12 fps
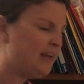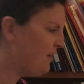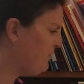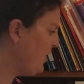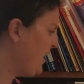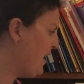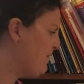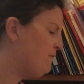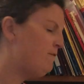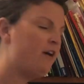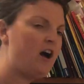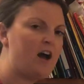If I have
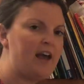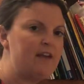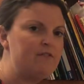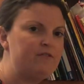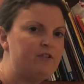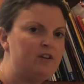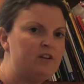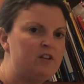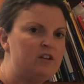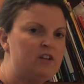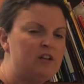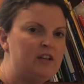5
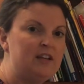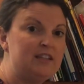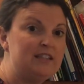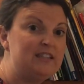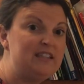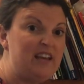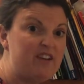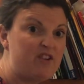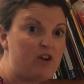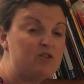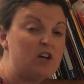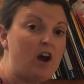0